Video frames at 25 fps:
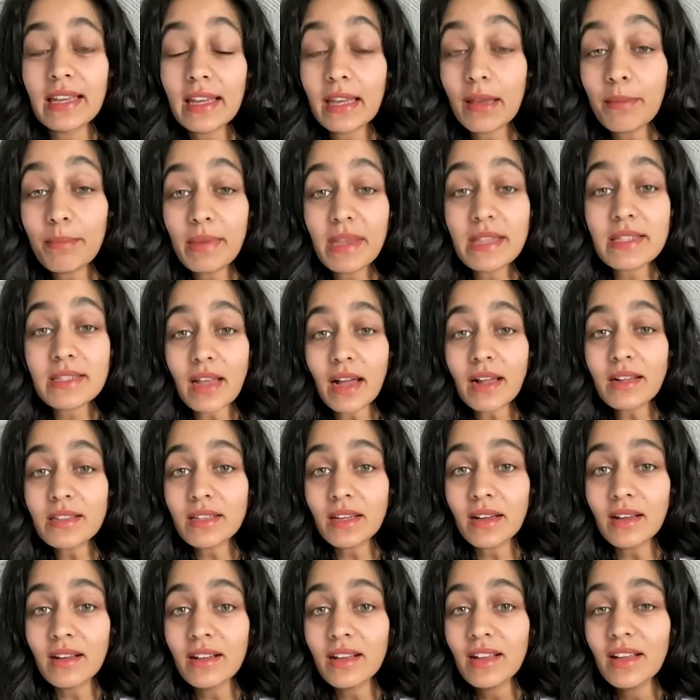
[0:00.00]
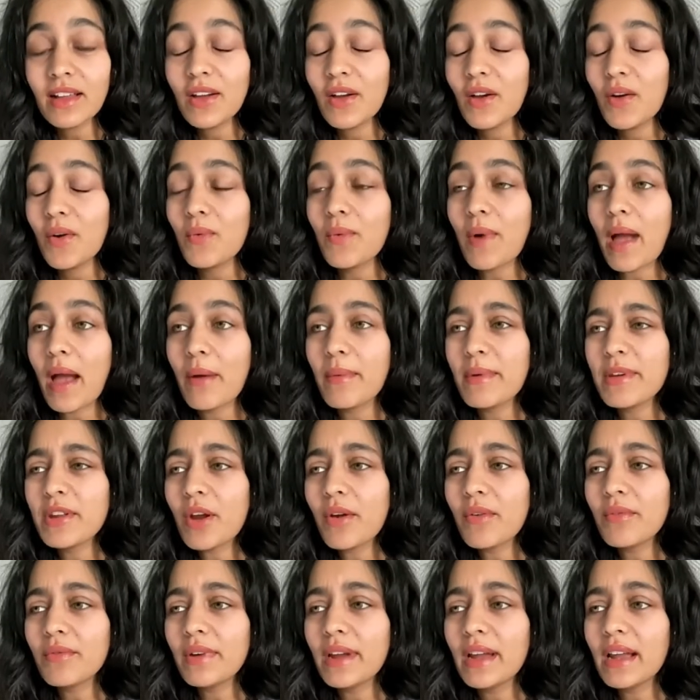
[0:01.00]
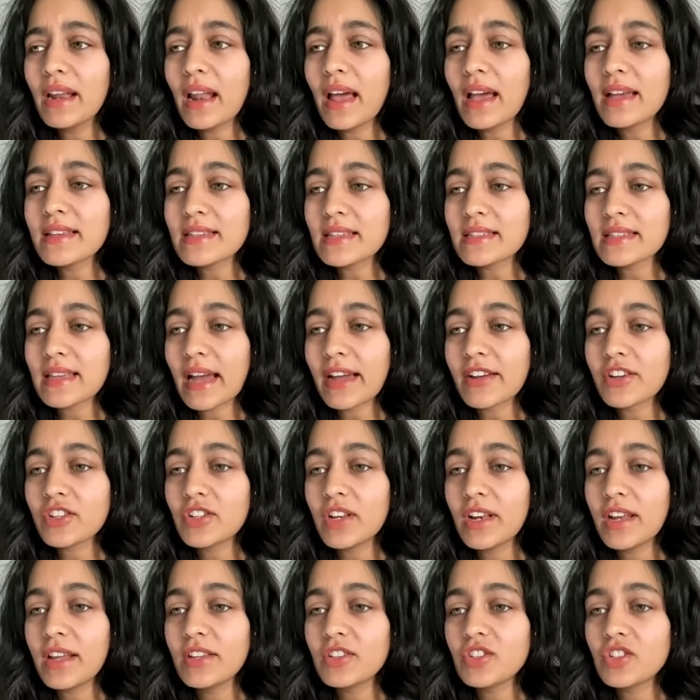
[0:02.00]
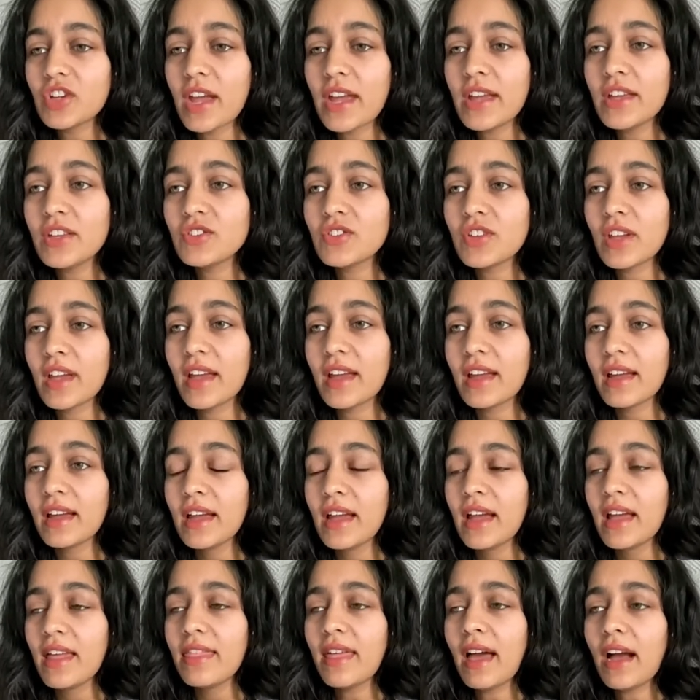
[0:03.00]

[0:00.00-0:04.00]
It can be subtle, where we don't realize it's actually changing